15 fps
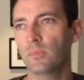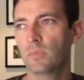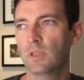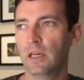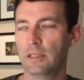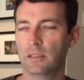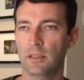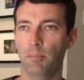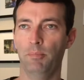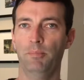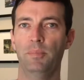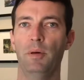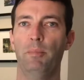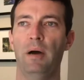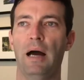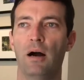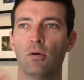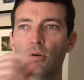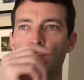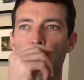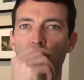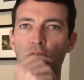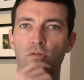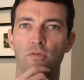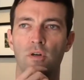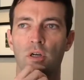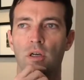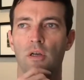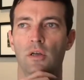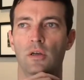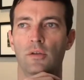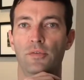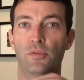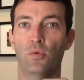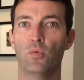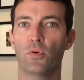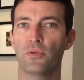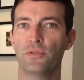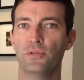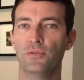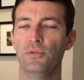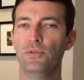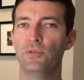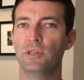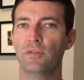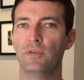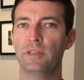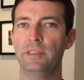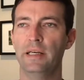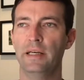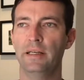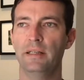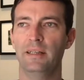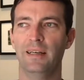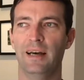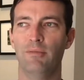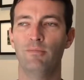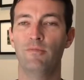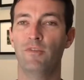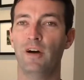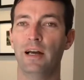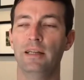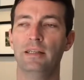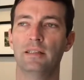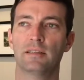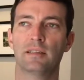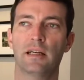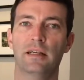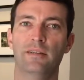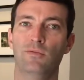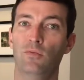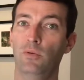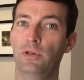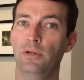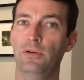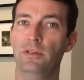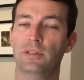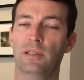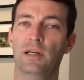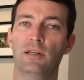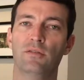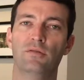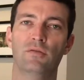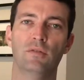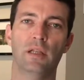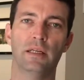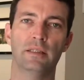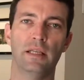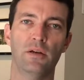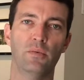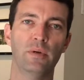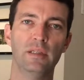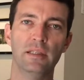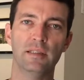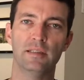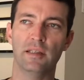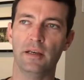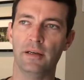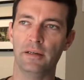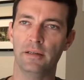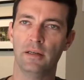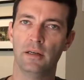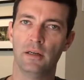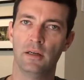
like the power of the words you use every day, I'm finding it's kind of weird. It's kind of like they really say,